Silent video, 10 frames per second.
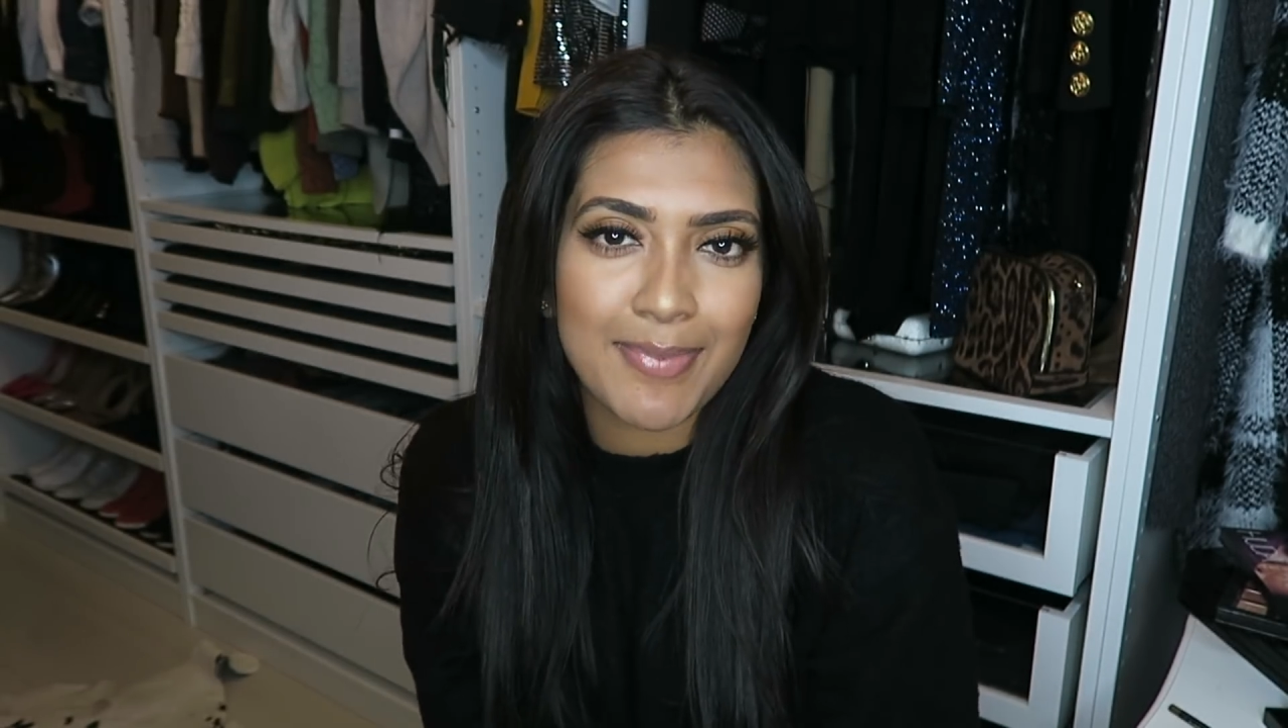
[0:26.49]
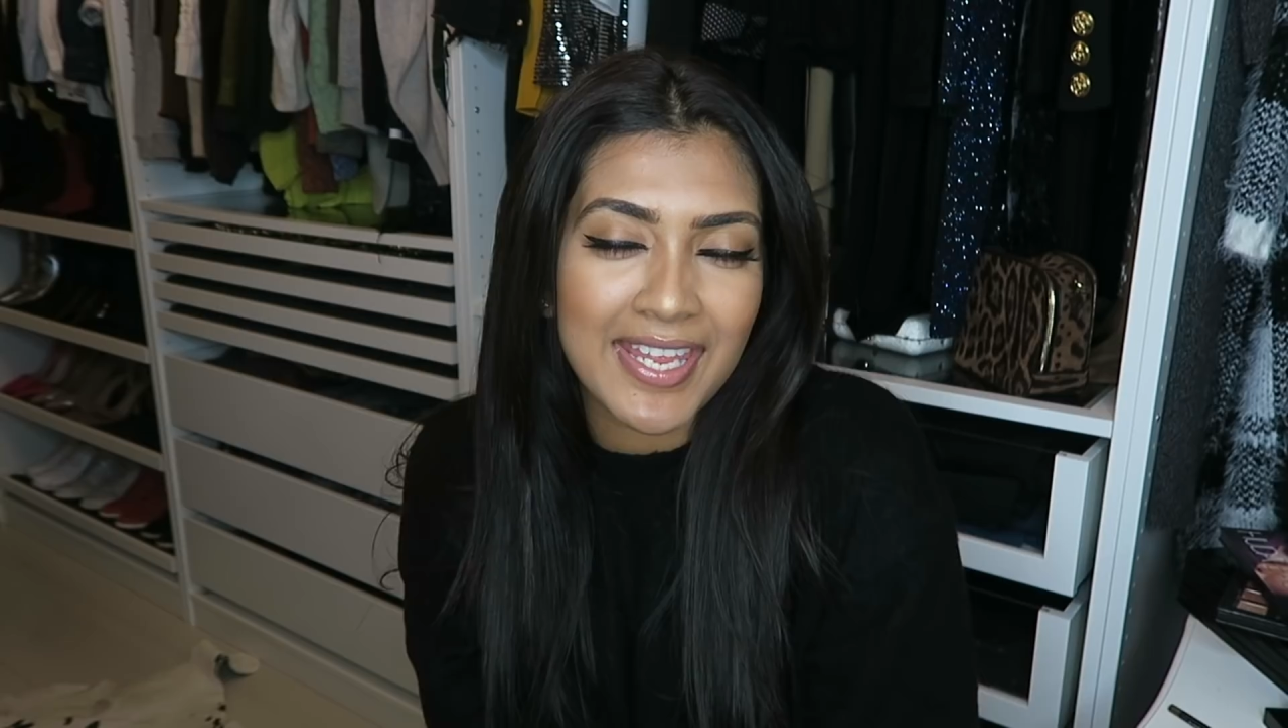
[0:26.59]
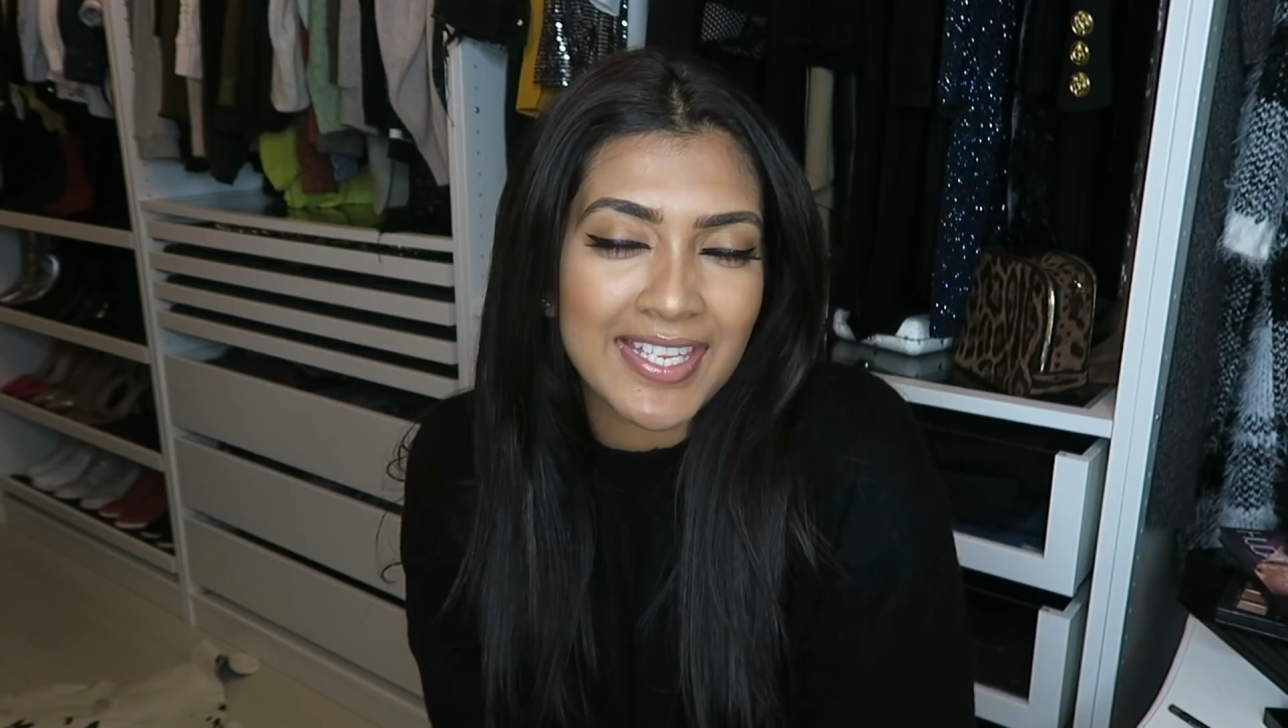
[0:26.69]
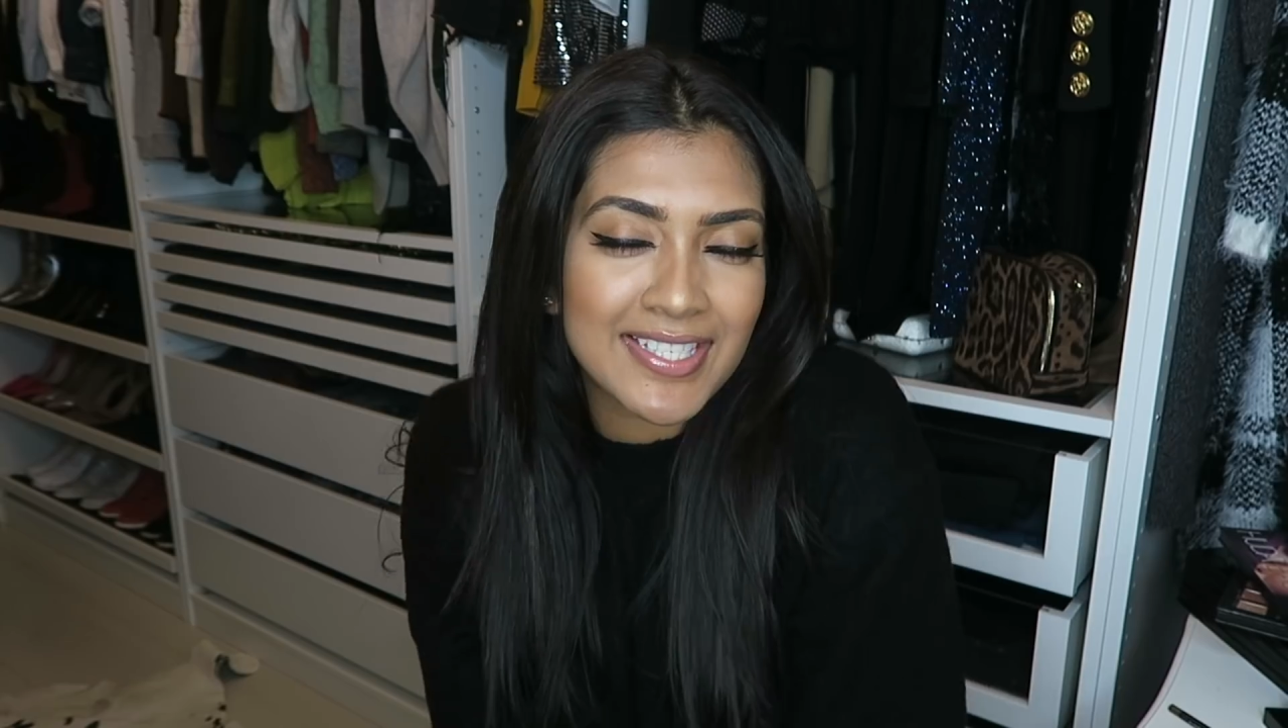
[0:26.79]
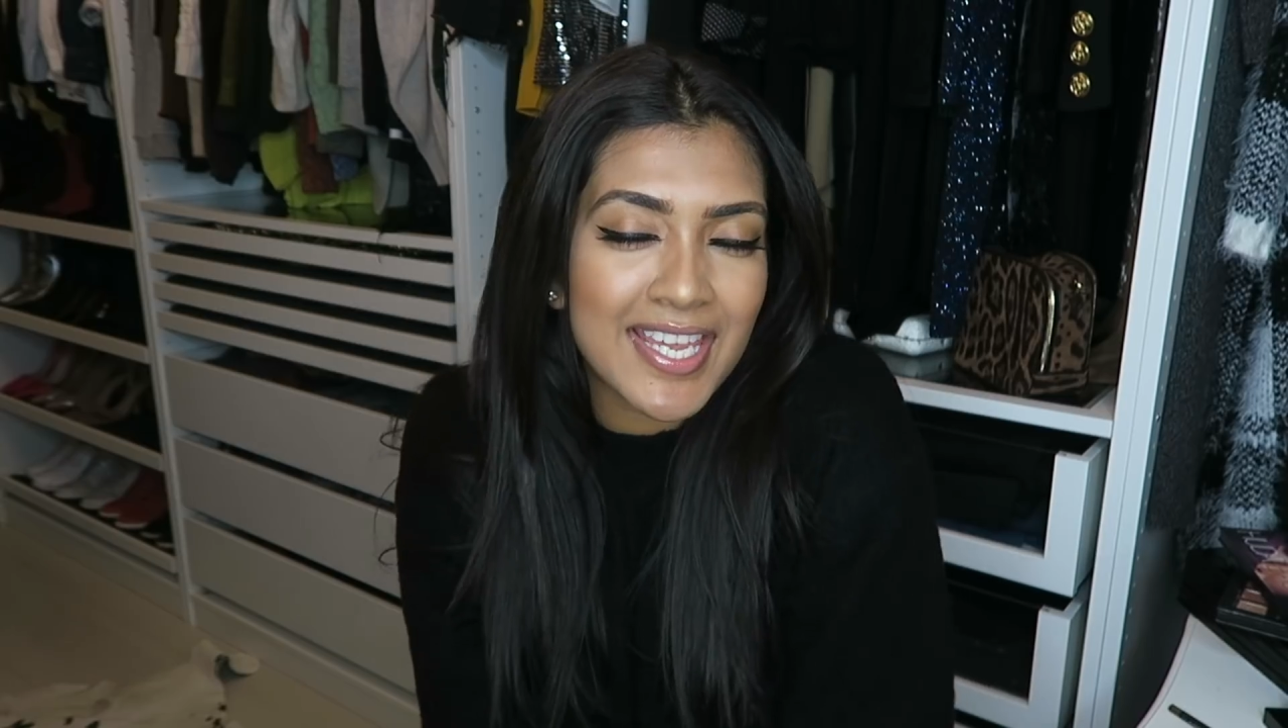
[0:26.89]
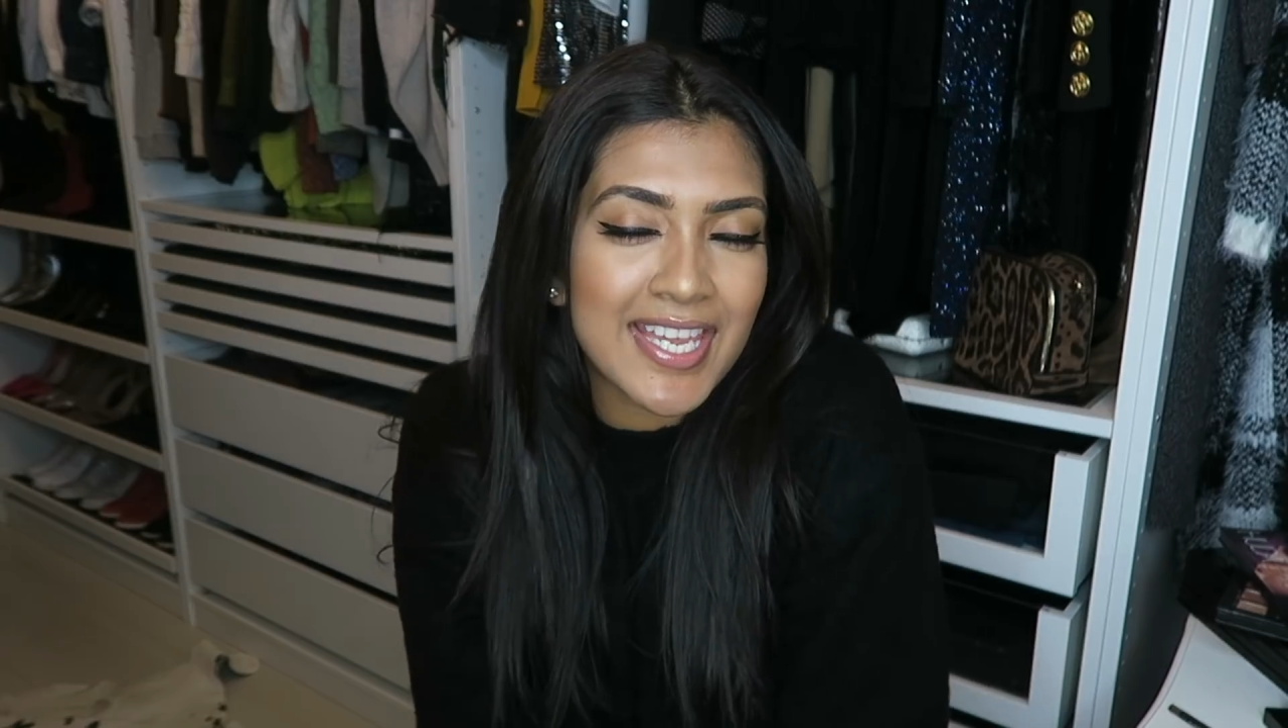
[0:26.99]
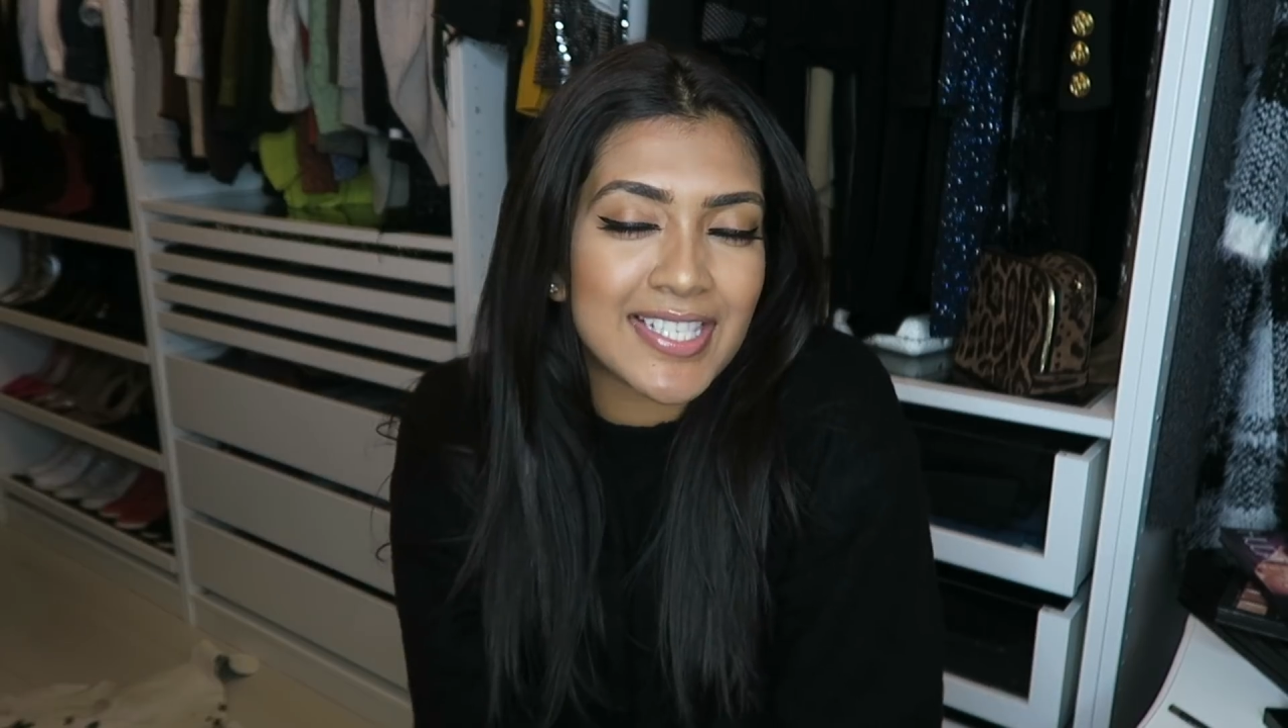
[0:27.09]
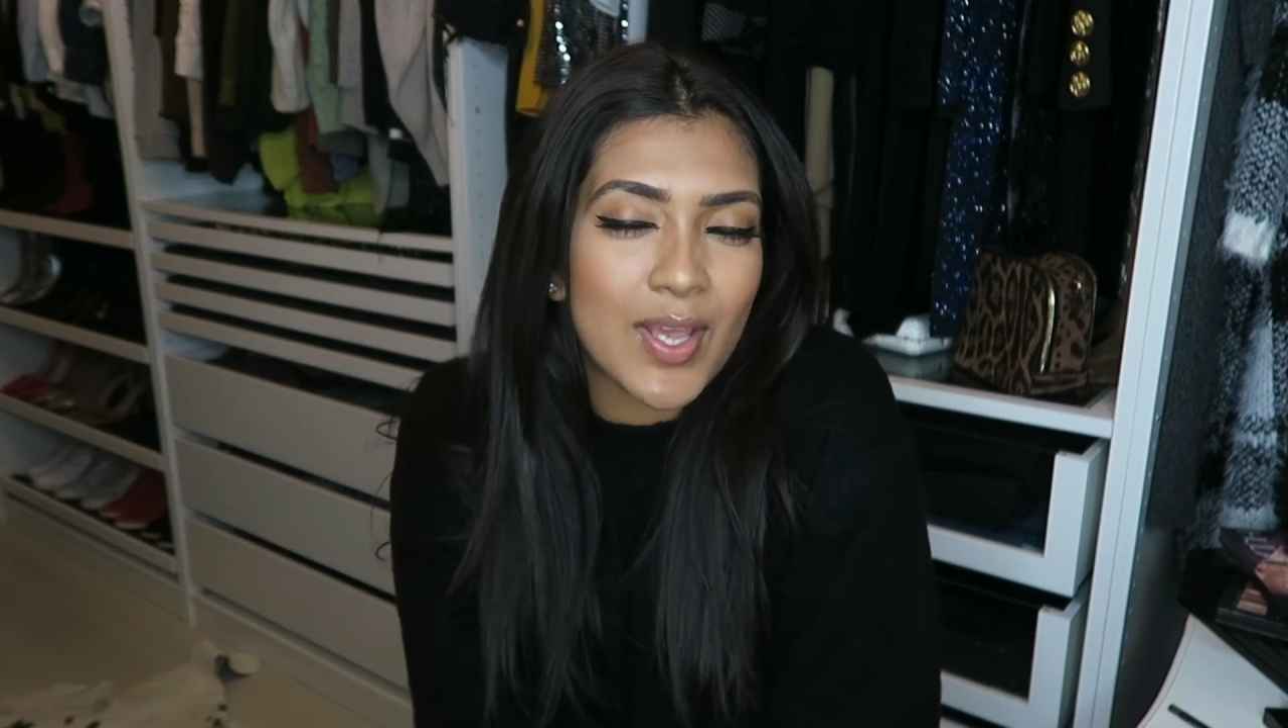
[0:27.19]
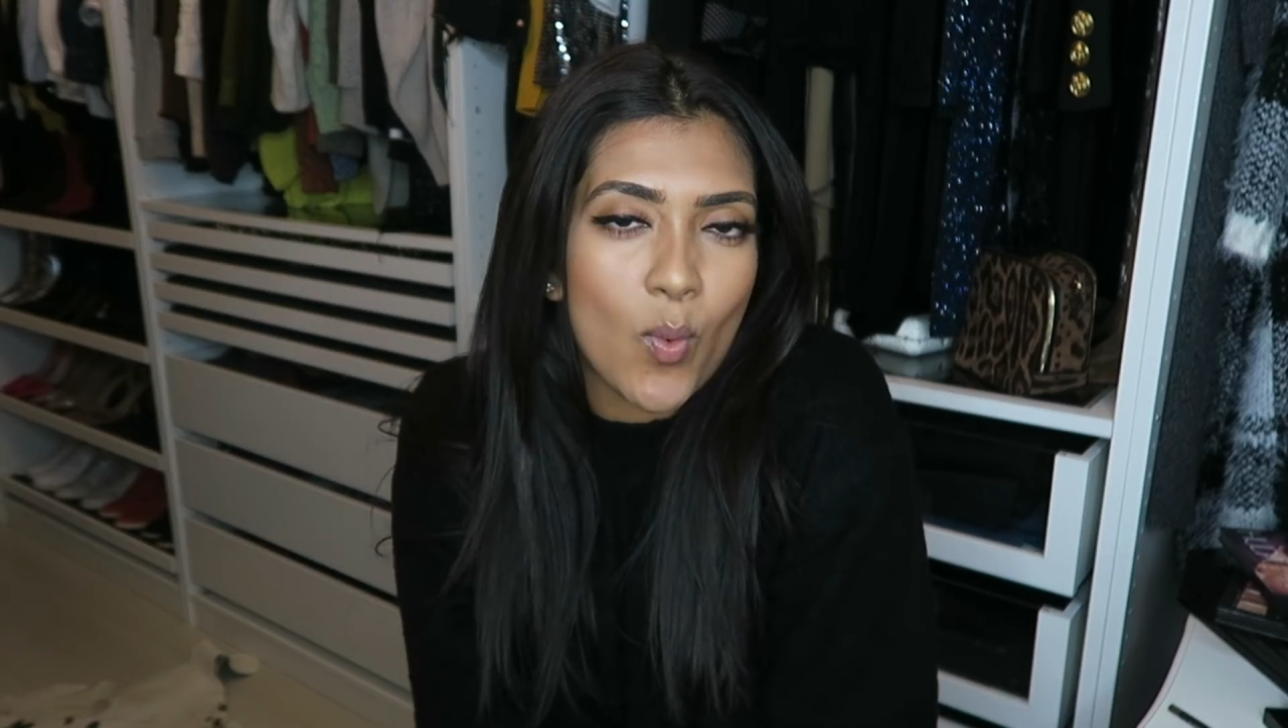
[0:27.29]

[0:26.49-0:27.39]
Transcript: to basics